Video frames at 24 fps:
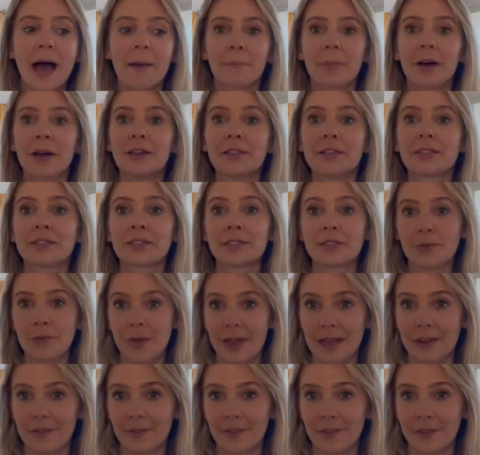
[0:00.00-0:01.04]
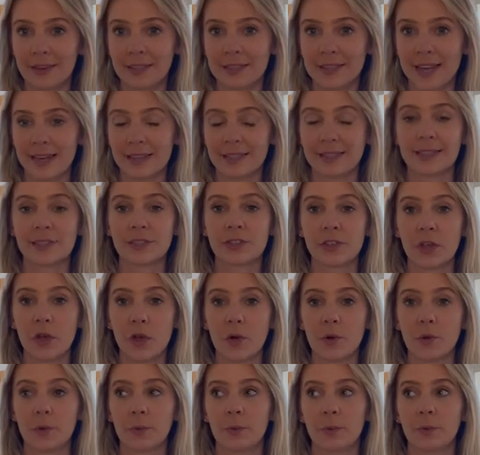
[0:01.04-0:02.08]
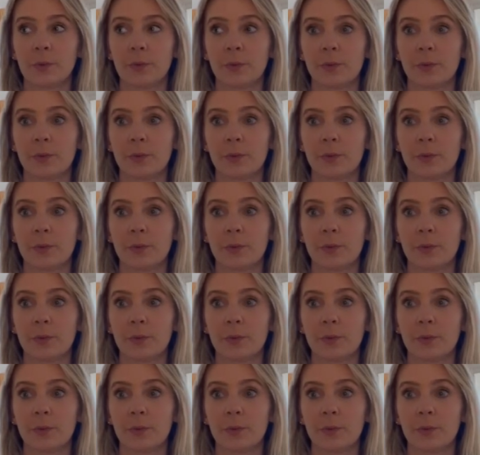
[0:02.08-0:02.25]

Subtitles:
but you can't even find a taxi, so